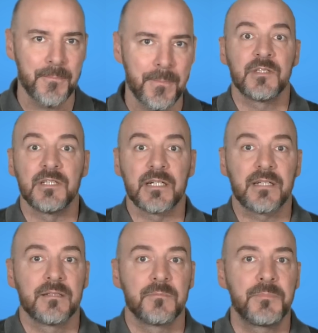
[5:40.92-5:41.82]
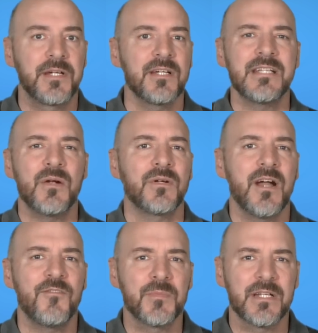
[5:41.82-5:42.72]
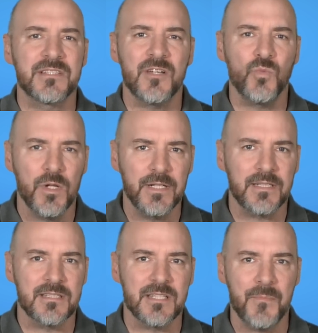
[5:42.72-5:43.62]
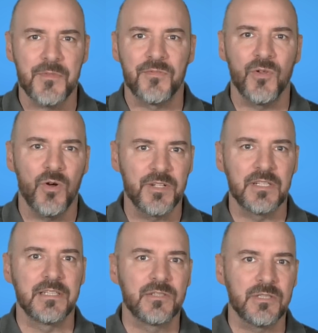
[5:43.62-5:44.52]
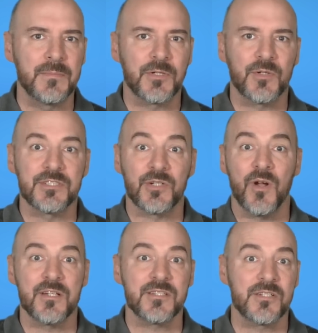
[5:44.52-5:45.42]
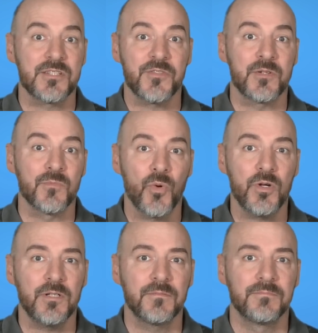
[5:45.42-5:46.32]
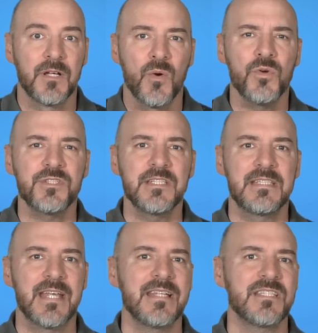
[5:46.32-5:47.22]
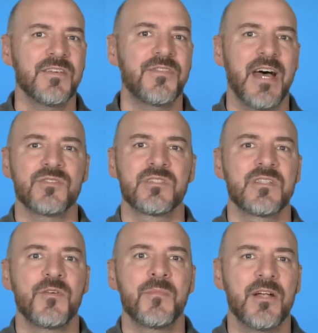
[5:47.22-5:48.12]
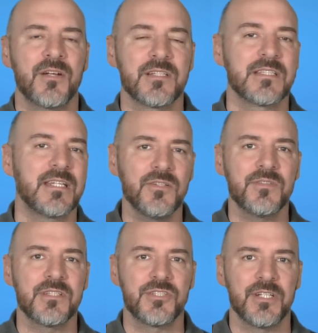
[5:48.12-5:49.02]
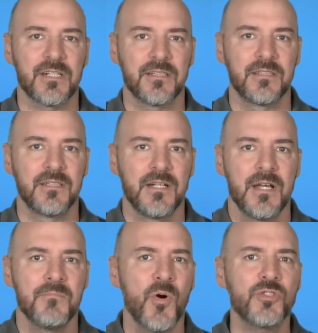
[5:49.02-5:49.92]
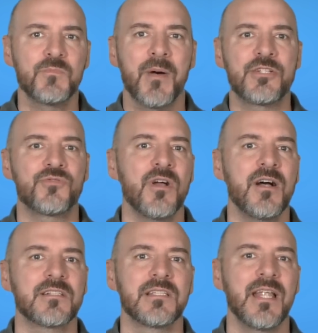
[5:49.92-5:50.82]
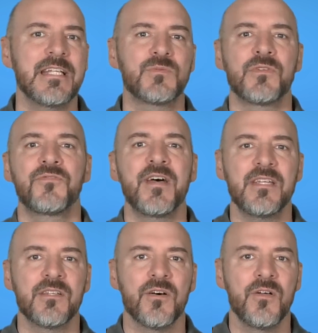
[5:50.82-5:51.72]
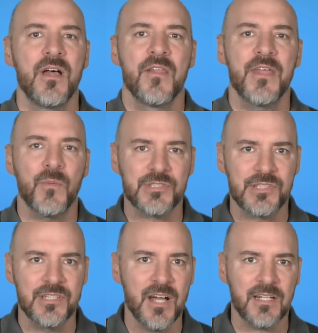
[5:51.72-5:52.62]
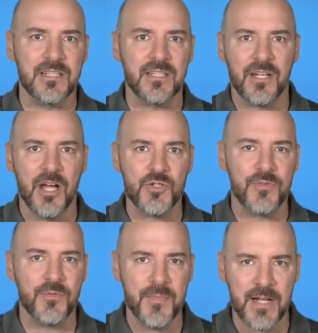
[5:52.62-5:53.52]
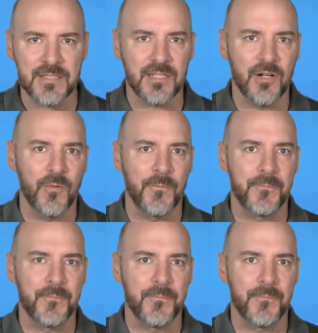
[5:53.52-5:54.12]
Look, because our government is unwilling to stop the flow of illegal immigrants across our southern border, we'll see tens of thousands of Americans killed this year, most by drugs laced with fentanyl that was snuck into the country from Mexico.